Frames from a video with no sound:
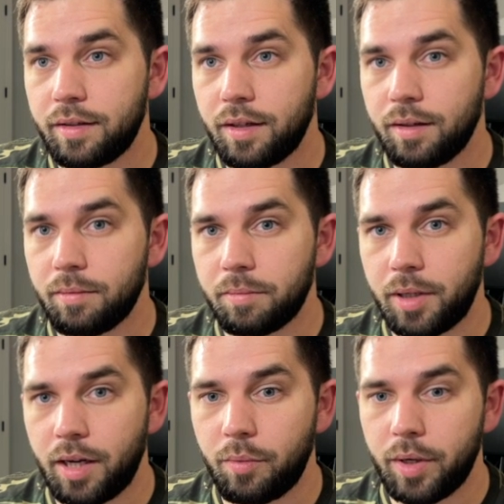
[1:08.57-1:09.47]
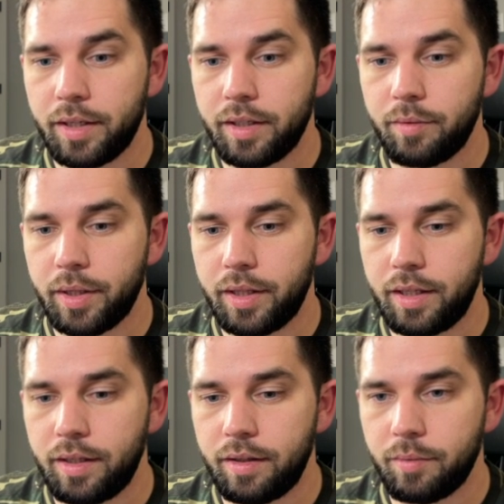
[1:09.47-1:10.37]
kind of what I did with
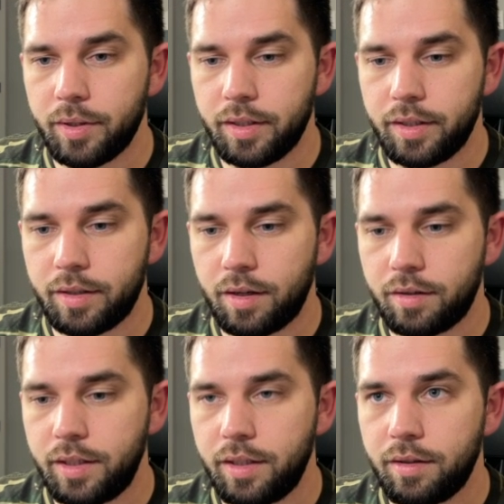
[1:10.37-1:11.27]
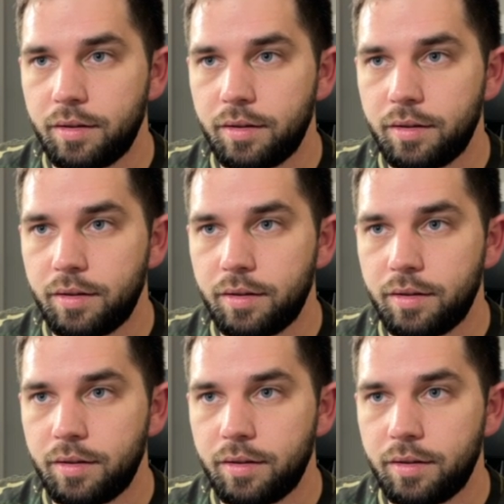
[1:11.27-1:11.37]
the TikTok link.